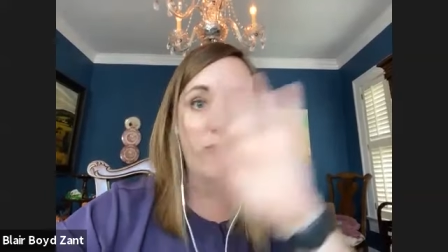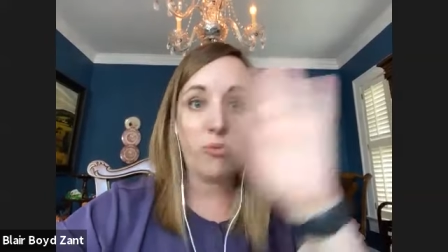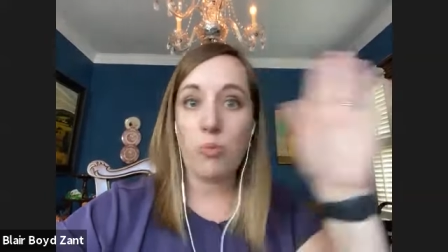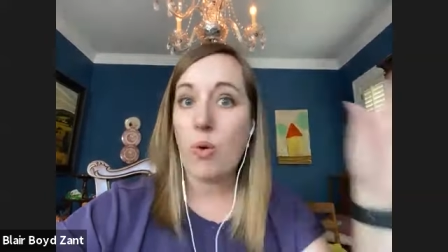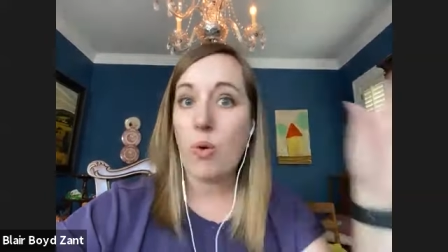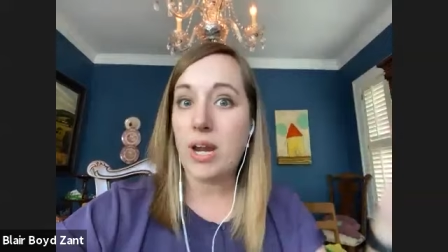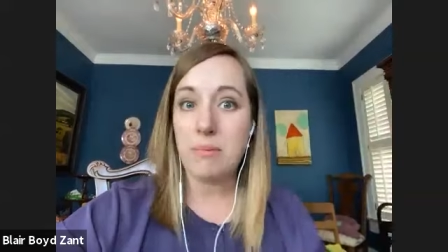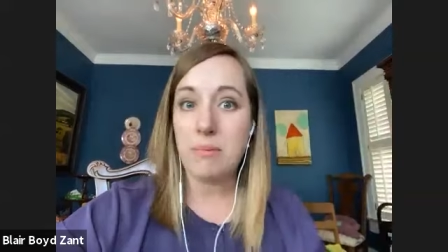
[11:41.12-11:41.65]

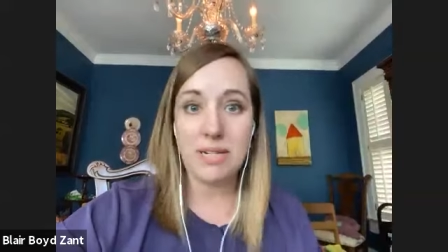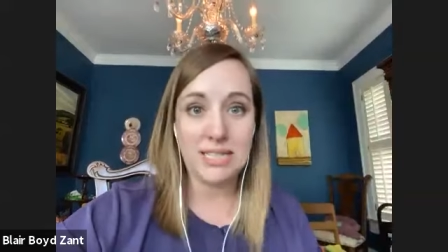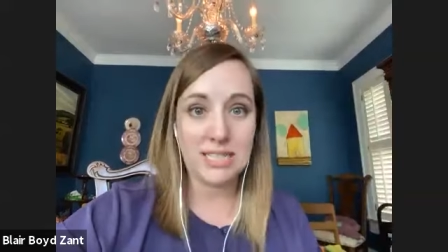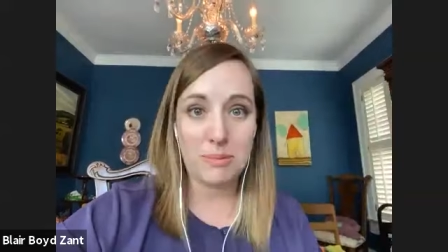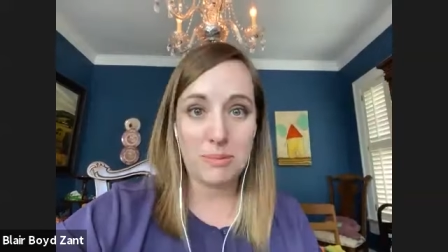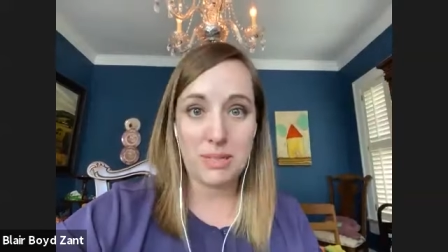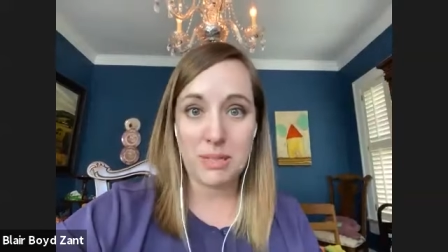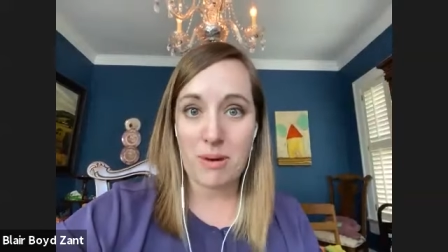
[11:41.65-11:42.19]
of what it
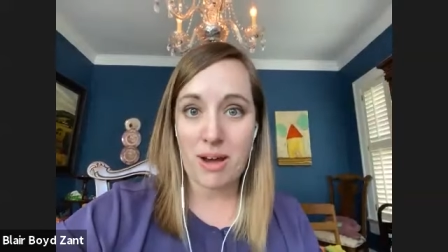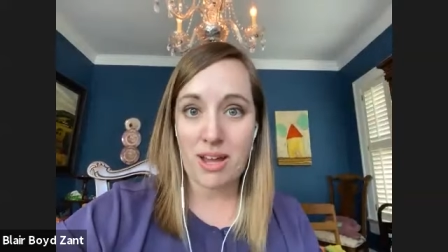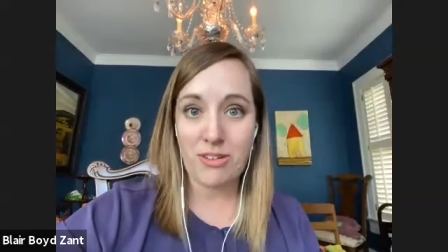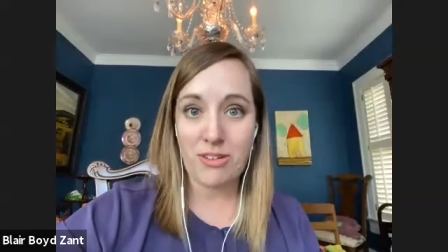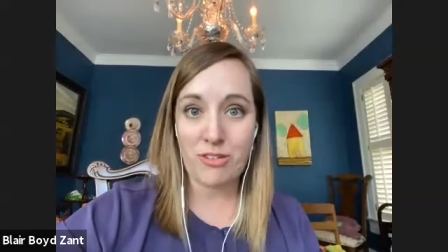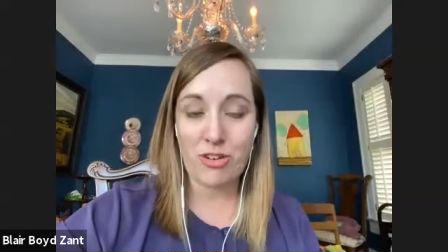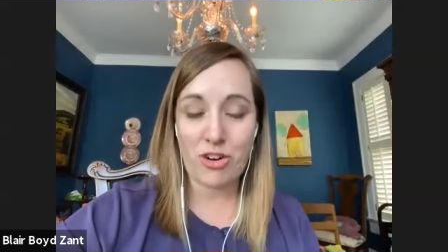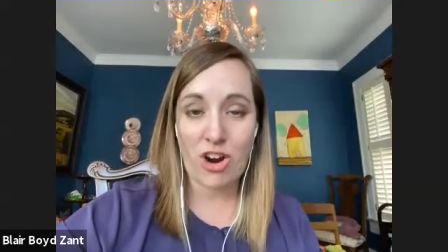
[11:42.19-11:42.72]
means to be the
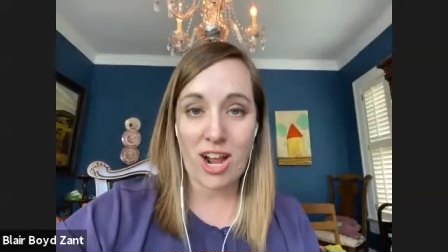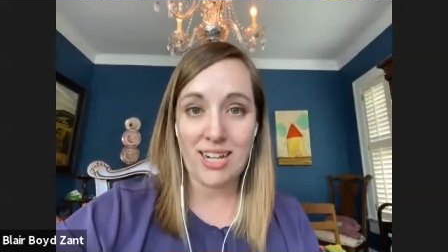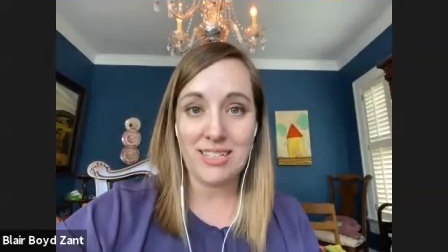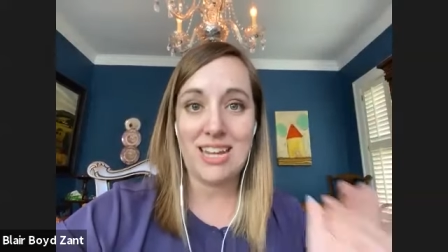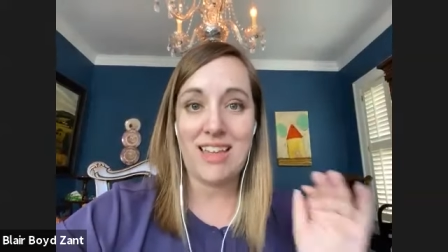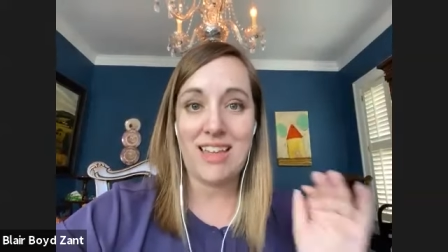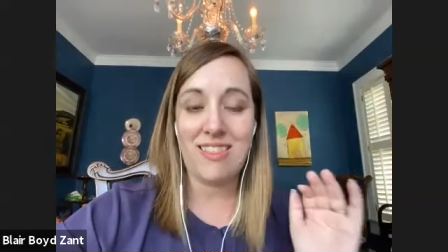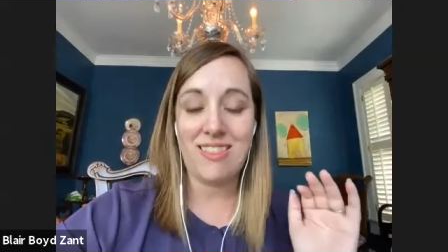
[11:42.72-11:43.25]
body of
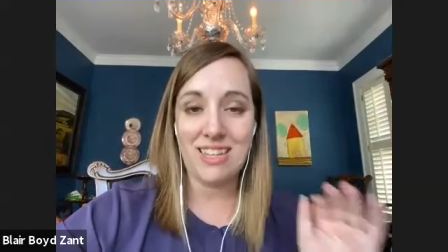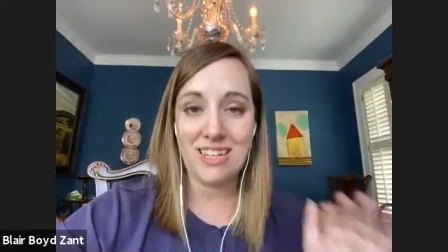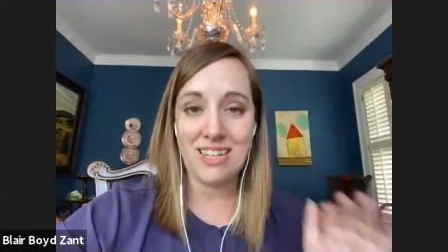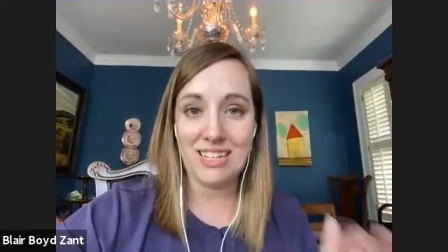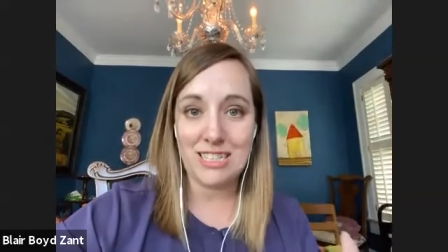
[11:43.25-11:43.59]
Christ and the mm.